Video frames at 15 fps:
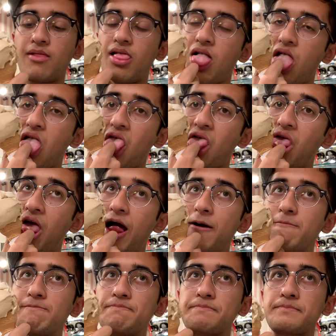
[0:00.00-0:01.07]

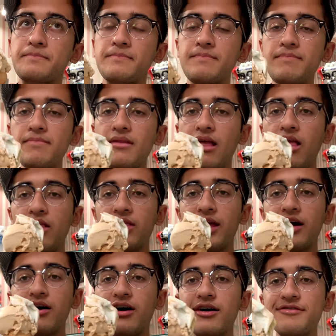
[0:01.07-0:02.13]

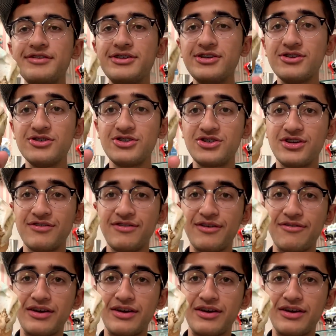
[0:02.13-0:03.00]
Now off to Trevi